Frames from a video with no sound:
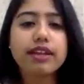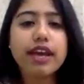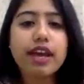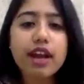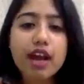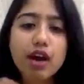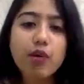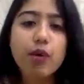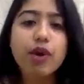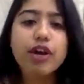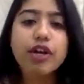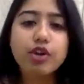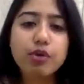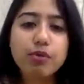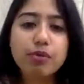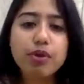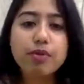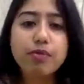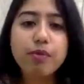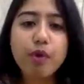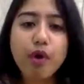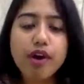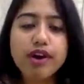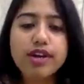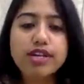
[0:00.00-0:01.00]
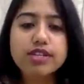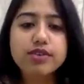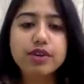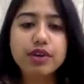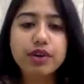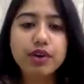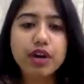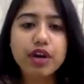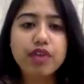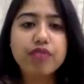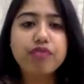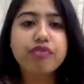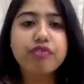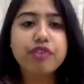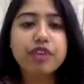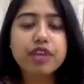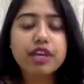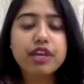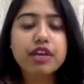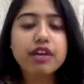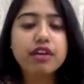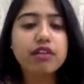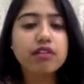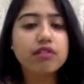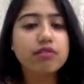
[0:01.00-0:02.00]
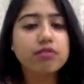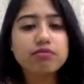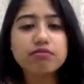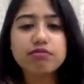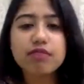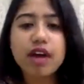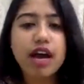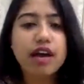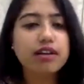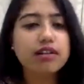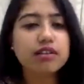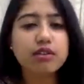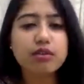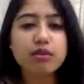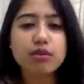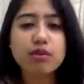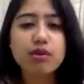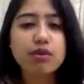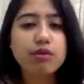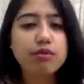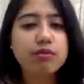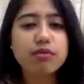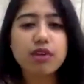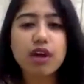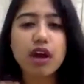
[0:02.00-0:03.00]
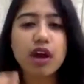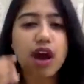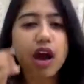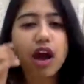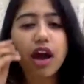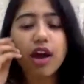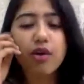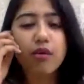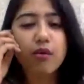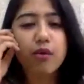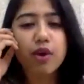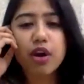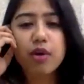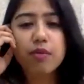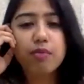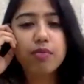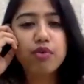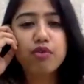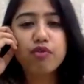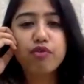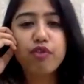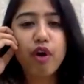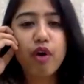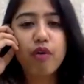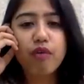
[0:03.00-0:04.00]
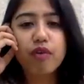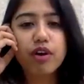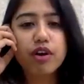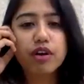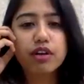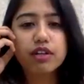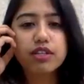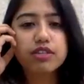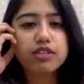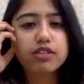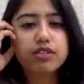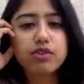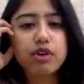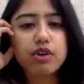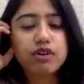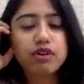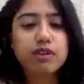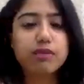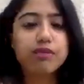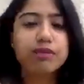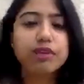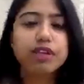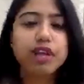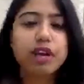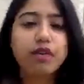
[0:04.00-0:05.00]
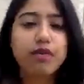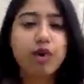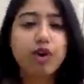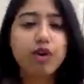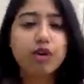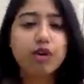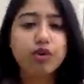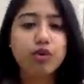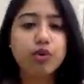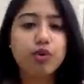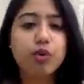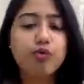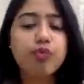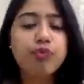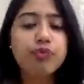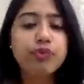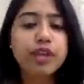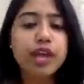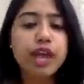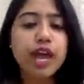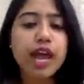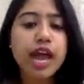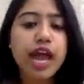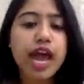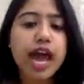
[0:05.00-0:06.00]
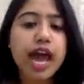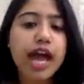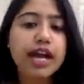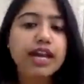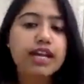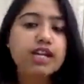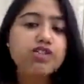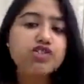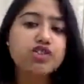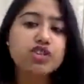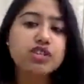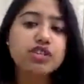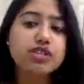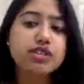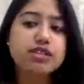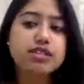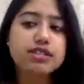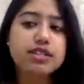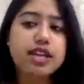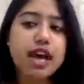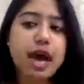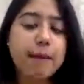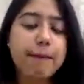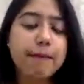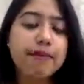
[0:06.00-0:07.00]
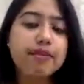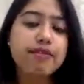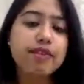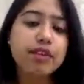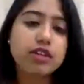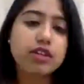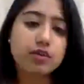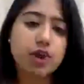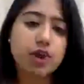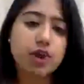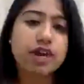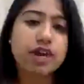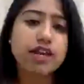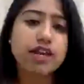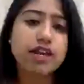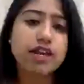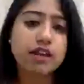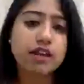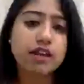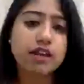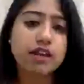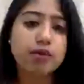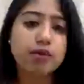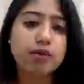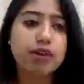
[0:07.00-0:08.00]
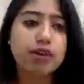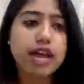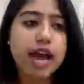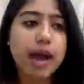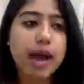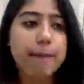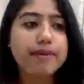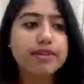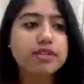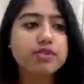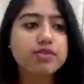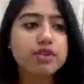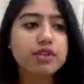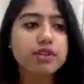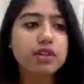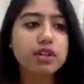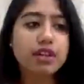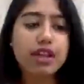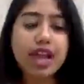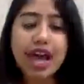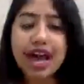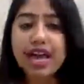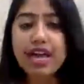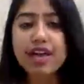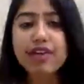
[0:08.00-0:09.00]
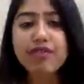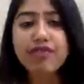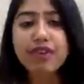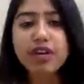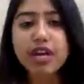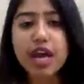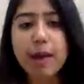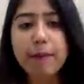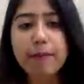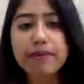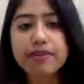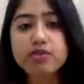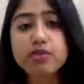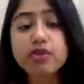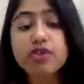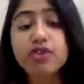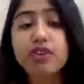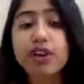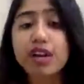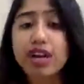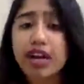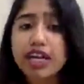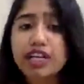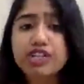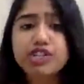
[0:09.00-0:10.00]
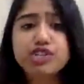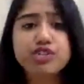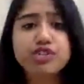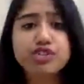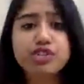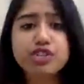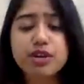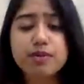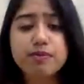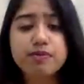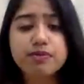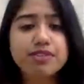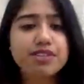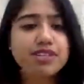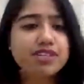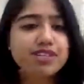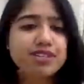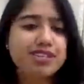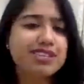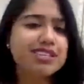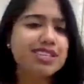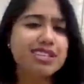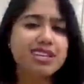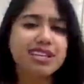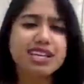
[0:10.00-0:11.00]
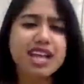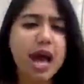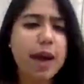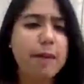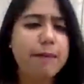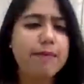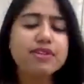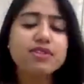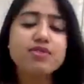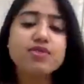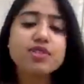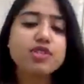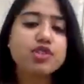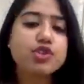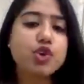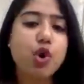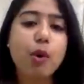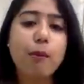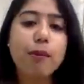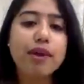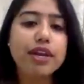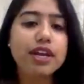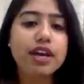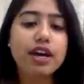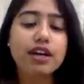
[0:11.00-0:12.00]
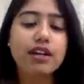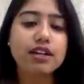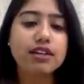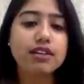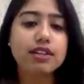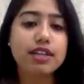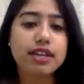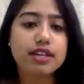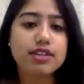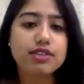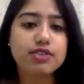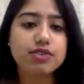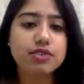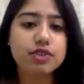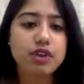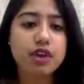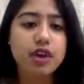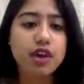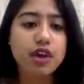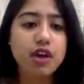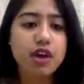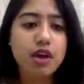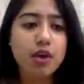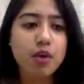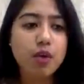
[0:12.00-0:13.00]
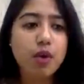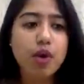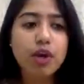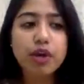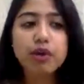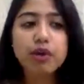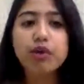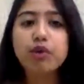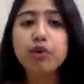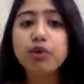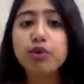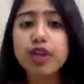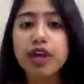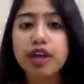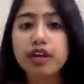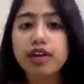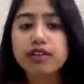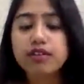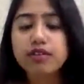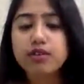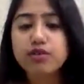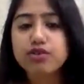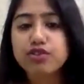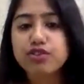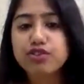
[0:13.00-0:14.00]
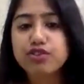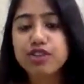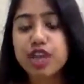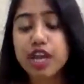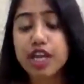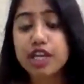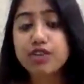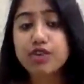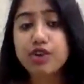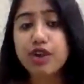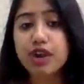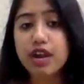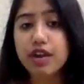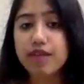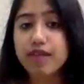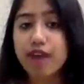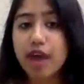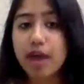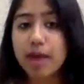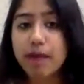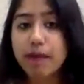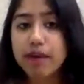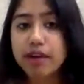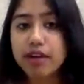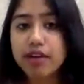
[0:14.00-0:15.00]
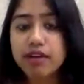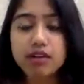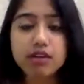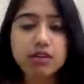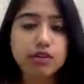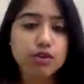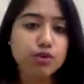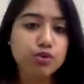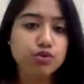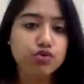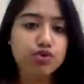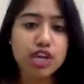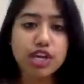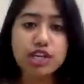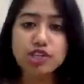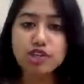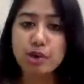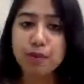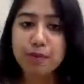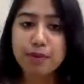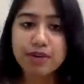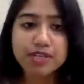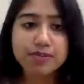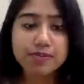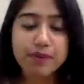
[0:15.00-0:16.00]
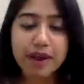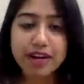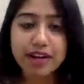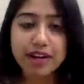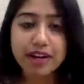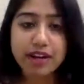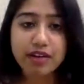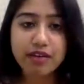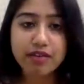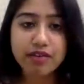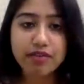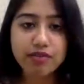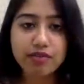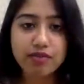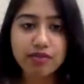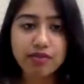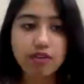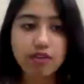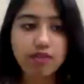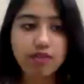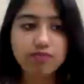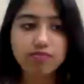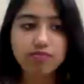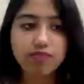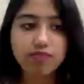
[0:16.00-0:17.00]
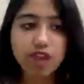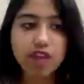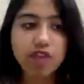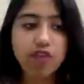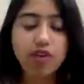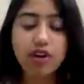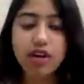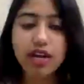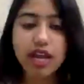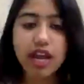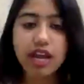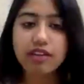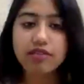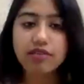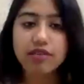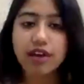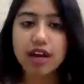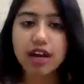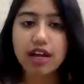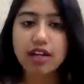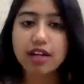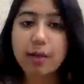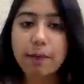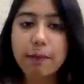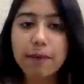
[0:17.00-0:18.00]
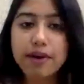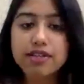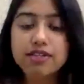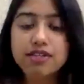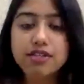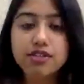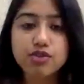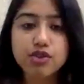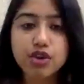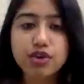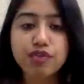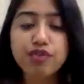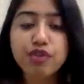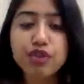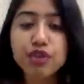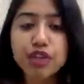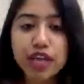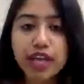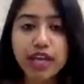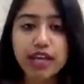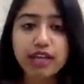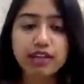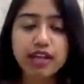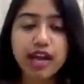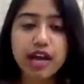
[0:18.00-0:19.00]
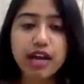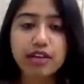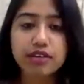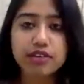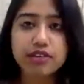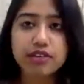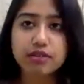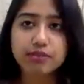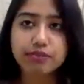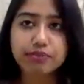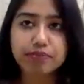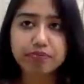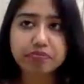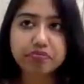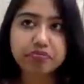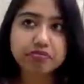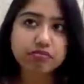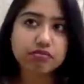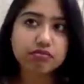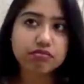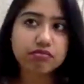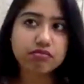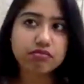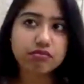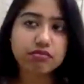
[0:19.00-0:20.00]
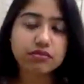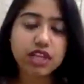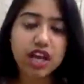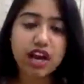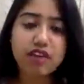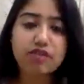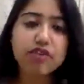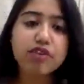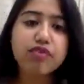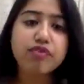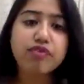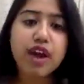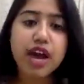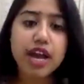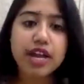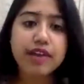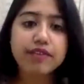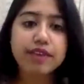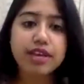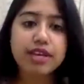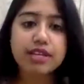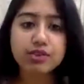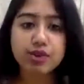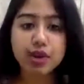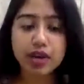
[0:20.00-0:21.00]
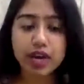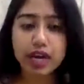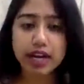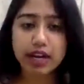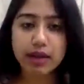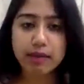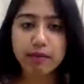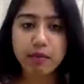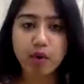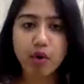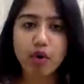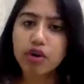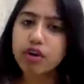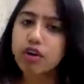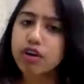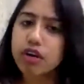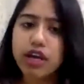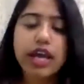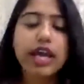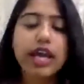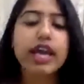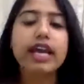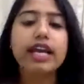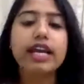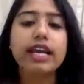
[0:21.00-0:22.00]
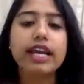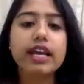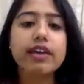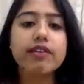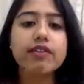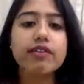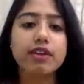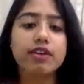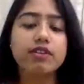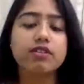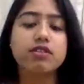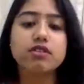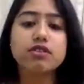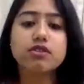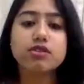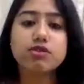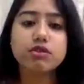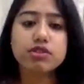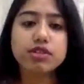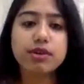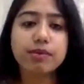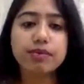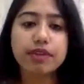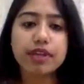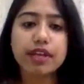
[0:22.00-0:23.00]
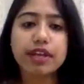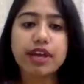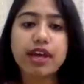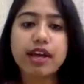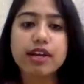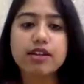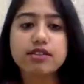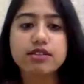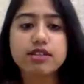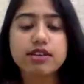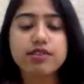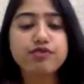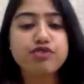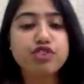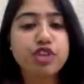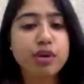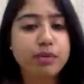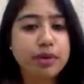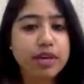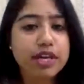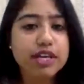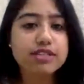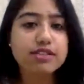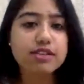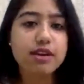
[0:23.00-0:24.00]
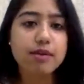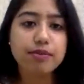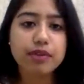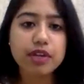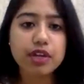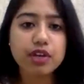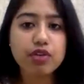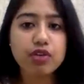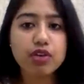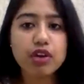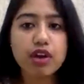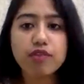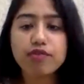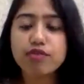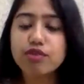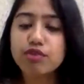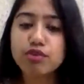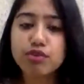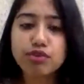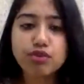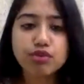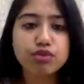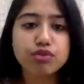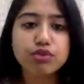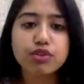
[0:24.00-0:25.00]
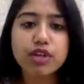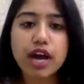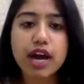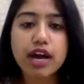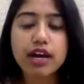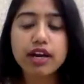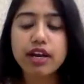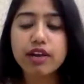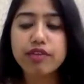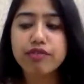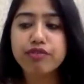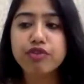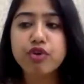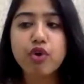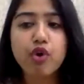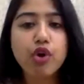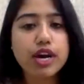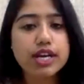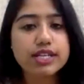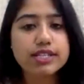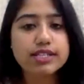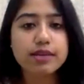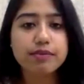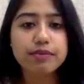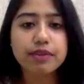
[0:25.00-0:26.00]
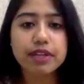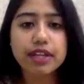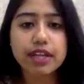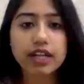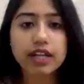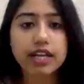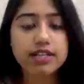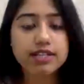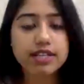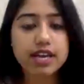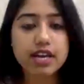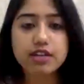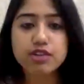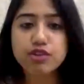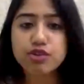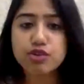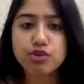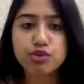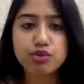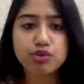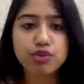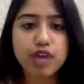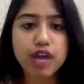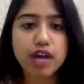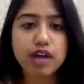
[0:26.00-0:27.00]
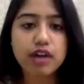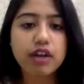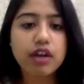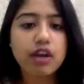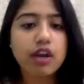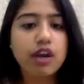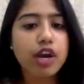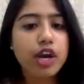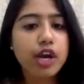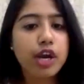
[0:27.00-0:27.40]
Like, there are going to be points where you're gonna feel that, I don't want to move forward. This is not something I want to do. And it just doesn't happen with writing. It happens with life. It happens with relationships. It happens with so many other things. What do you do then? You just change your environment. You change your perspective, and you're again another person. So if you think that after 5 days you're getting bored, leave it. Do something else. If gymming is something you love to do, do that. If yoga is something that excites you, do that.